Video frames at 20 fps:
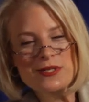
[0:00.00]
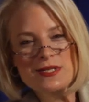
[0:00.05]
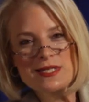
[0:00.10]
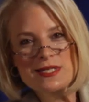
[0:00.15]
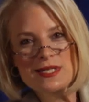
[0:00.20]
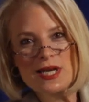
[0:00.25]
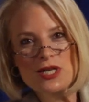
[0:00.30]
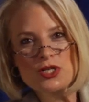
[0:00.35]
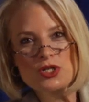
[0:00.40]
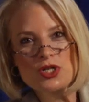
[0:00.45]

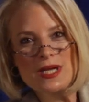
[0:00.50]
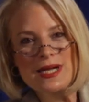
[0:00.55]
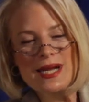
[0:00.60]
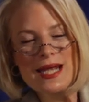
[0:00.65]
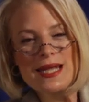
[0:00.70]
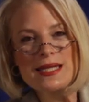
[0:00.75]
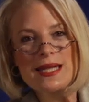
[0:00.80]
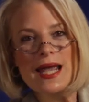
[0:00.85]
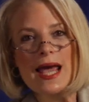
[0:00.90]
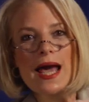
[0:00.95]
discussion
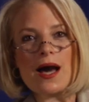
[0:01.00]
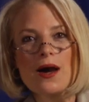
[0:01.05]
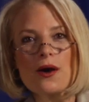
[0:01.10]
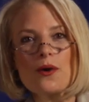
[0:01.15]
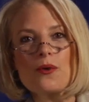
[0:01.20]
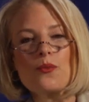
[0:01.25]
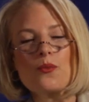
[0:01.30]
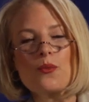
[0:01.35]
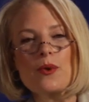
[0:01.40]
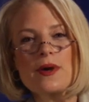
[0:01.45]

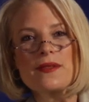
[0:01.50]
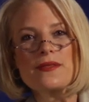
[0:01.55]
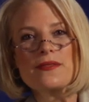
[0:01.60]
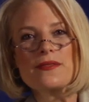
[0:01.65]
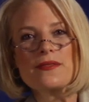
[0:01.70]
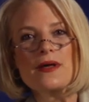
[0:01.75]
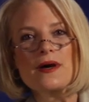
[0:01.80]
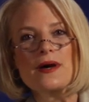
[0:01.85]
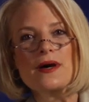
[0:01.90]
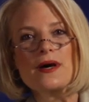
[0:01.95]
now
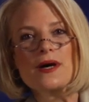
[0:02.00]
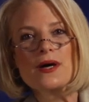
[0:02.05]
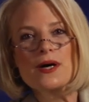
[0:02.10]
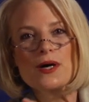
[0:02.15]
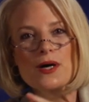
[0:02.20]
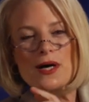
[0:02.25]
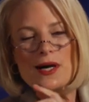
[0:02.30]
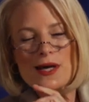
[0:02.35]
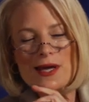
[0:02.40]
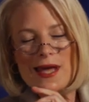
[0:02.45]
with
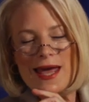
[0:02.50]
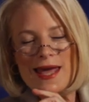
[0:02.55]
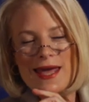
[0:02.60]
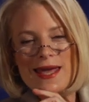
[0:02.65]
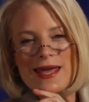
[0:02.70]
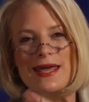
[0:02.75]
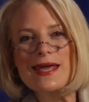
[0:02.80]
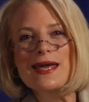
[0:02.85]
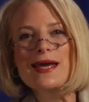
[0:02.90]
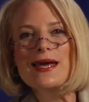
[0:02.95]

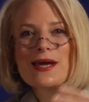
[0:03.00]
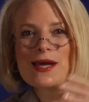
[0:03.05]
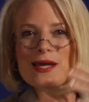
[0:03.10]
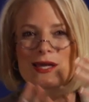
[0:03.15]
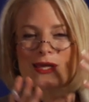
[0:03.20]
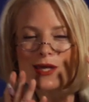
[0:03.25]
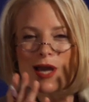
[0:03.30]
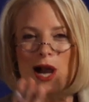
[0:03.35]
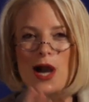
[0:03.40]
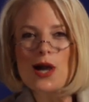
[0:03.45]
a
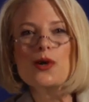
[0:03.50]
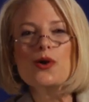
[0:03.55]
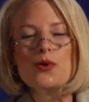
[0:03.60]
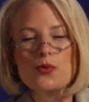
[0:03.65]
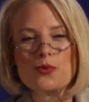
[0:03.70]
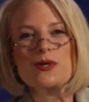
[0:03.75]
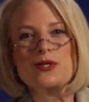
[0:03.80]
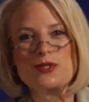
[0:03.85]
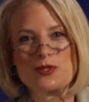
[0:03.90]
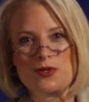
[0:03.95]
young
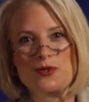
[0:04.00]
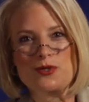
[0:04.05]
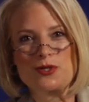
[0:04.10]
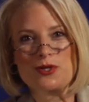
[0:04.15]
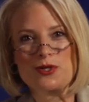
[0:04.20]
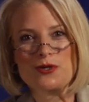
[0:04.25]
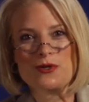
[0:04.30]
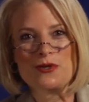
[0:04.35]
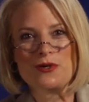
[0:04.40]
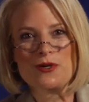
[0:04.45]

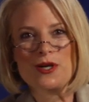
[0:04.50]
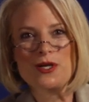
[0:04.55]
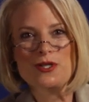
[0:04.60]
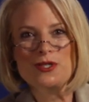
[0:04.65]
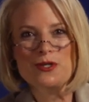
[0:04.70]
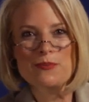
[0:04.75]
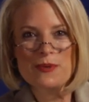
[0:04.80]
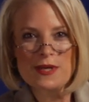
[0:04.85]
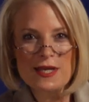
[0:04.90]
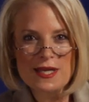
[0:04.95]
researcher
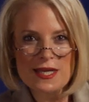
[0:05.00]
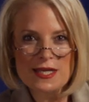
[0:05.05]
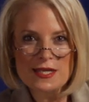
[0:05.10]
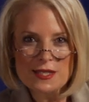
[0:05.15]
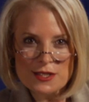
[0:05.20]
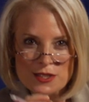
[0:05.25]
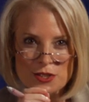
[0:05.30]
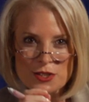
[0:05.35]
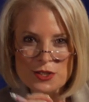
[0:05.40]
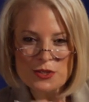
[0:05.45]
to
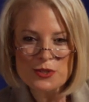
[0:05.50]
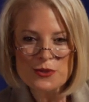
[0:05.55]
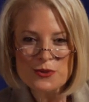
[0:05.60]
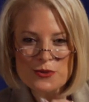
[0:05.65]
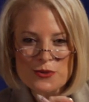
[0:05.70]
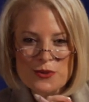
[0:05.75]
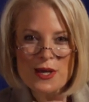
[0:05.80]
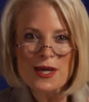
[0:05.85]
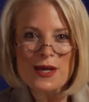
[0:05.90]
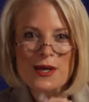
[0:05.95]
begin
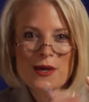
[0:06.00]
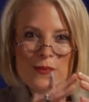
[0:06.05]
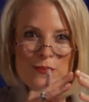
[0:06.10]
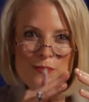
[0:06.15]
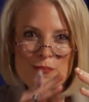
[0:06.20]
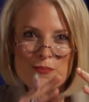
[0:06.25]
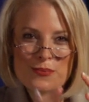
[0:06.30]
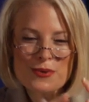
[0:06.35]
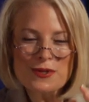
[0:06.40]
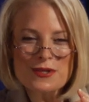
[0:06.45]
to
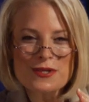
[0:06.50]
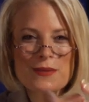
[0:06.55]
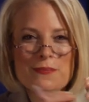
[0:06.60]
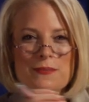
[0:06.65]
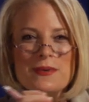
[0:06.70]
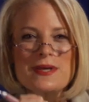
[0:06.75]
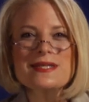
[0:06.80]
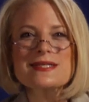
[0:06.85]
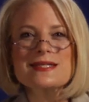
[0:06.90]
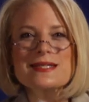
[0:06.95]
put the
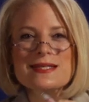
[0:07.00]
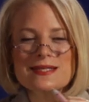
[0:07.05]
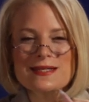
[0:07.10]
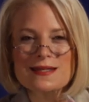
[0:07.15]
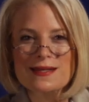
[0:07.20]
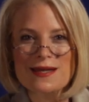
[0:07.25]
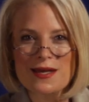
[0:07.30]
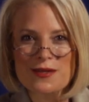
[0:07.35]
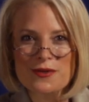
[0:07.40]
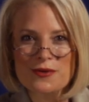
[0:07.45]
pieces
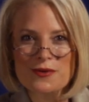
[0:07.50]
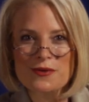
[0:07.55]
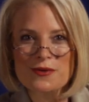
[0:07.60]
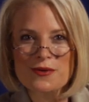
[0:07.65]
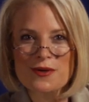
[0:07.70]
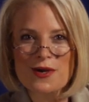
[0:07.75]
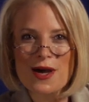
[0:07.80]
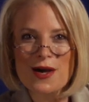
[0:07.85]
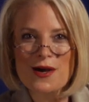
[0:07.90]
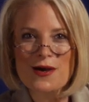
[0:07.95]
together
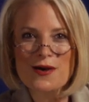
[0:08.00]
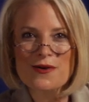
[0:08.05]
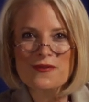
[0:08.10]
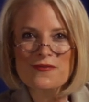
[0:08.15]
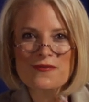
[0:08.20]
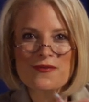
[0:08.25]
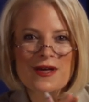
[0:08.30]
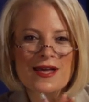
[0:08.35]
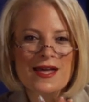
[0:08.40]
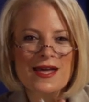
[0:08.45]

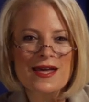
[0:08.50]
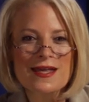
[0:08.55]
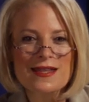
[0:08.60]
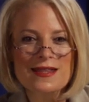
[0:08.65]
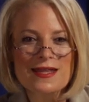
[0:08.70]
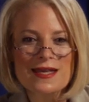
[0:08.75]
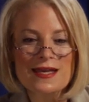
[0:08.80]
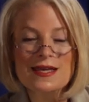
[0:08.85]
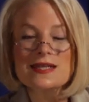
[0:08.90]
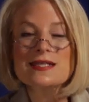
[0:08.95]
of
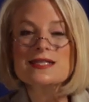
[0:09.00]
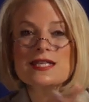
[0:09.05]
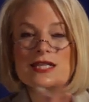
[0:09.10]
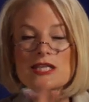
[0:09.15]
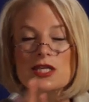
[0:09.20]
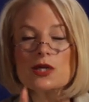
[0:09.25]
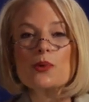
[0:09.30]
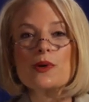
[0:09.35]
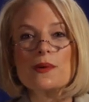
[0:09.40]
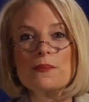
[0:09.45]
the
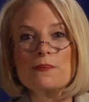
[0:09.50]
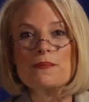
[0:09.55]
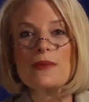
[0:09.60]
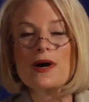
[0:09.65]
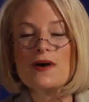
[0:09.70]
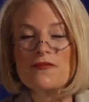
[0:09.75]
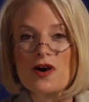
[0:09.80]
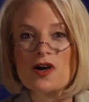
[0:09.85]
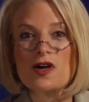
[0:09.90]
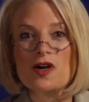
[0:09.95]
continuum
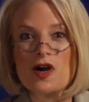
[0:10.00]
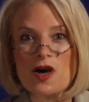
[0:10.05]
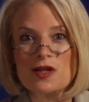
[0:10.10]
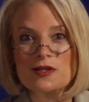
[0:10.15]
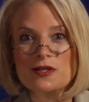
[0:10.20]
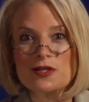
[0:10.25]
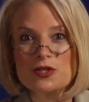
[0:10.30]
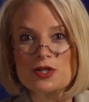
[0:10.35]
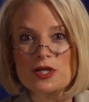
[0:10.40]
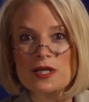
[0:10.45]
of
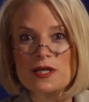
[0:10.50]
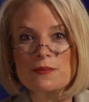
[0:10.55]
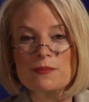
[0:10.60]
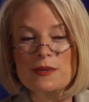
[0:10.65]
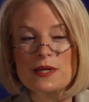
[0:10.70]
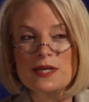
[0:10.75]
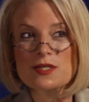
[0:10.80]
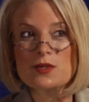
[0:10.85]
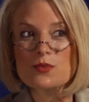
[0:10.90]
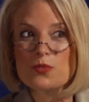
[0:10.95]
oncology,
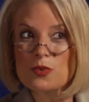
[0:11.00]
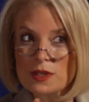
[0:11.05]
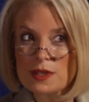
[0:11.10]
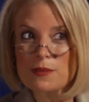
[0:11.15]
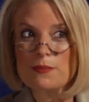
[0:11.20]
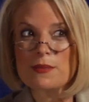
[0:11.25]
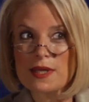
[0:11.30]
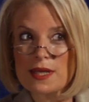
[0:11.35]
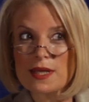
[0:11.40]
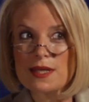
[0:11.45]
because it really
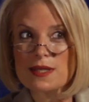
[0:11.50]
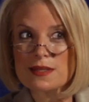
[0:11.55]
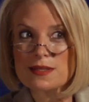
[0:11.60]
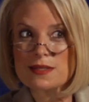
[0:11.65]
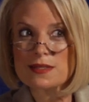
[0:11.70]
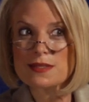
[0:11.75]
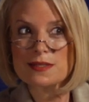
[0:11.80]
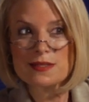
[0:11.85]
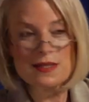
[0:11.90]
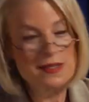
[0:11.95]

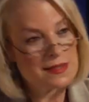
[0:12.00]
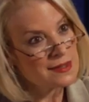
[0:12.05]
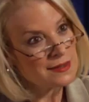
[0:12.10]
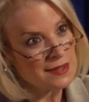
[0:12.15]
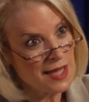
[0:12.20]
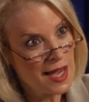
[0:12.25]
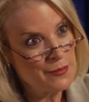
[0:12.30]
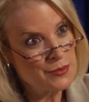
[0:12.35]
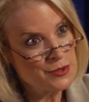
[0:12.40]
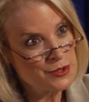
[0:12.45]
begins in the
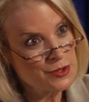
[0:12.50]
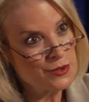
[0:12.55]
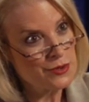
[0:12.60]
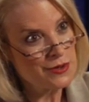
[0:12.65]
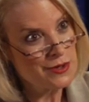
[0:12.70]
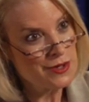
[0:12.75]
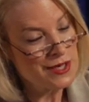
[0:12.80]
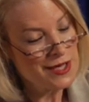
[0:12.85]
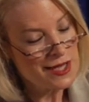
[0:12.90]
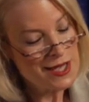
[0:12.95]

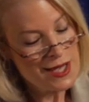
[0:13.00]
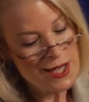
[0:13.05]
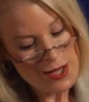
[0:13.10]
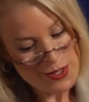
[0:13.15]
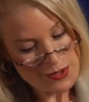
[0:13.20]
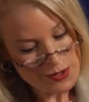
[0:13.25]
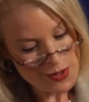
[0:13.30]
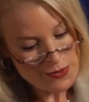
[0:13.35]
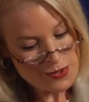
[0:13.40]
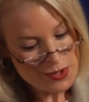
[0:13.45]
laboratory.
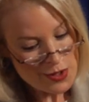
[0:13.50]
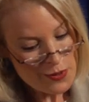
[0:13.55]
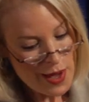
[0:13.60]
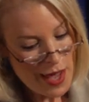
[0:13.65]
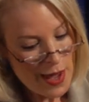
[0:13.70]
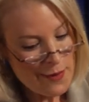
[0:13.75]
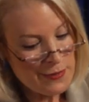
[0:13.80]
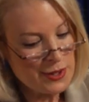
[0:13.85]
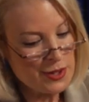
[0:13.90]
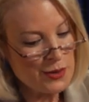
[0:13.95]
So I'm so
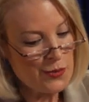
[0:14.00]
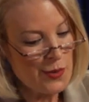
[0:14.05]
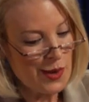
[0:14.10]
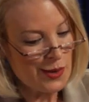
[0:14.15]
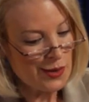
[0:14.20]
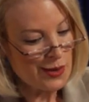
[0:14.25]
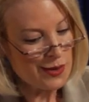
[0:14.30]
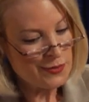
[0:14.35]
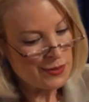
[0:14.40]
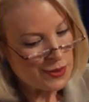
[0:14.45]
happy to
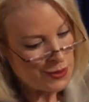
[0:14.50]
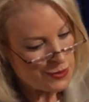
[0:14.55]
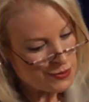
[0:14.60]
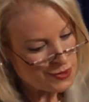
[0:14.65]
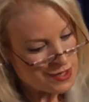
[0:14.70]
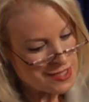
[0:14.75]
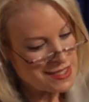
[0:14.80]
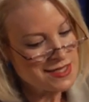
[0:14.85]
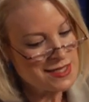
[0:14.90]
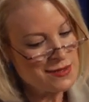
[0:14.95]
welcome you
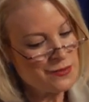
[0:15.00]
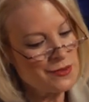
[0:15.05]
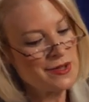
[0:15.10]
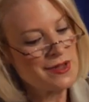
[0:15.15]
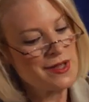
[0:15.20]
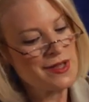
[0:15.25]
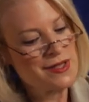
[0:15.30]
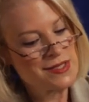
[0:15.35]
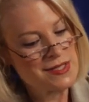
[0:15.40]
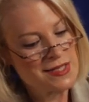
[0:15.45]
to sit with
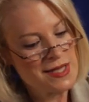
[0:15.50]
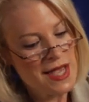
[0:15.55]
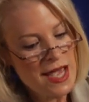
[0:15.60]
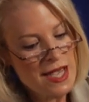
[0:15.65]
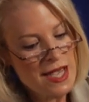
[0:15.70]
us,